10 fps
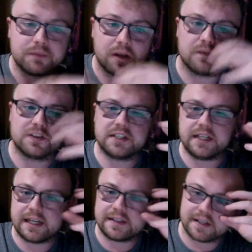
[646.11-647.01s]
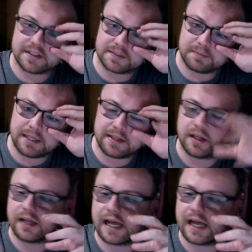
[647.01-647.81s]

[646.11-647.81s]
Obviously, it does mean that